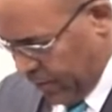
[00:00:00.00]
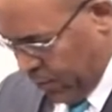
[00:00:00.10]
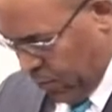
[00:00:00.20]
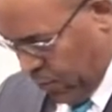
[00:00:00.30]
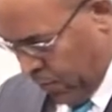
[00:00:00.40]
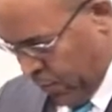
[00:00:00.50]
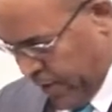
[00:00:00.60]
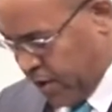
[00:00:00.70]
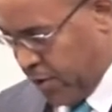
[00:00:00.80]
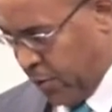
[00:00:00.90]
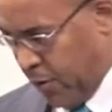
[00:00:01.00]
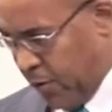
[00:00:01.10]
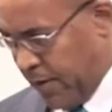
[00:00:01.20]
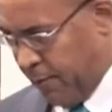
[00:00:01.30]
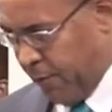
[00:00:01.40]
to whom we
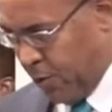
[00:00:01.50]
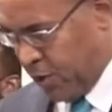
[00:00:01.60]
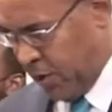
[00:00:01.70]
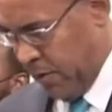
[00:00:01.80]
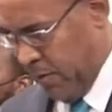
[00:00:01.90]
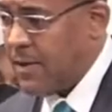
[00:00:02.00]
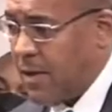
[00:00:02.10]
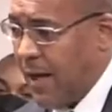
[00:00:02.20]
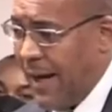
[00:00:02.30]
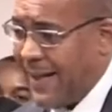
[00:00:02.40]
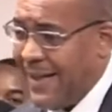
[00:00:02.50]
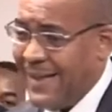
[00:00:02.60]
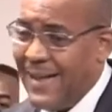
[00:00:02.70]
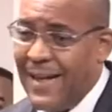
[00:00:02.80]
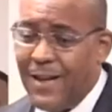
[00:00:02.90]
show devotion. Sir, I
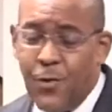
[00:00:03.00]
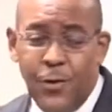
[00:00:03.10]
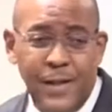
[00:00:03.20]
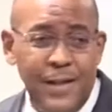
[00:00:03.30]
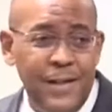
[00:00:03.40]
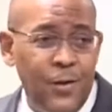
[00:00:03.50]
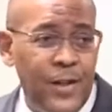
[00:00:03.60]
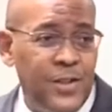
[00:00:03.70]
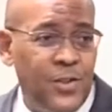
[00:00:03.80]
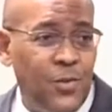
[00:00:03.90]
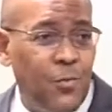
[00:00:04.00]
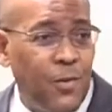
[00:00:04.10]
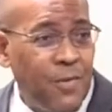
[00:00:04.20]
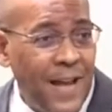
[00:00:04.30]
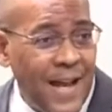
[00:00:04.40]
can take no issue
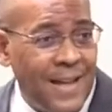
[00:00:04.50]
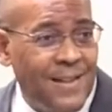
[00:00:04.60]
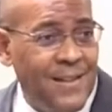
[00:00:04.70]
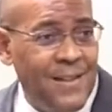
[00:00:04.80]
with that.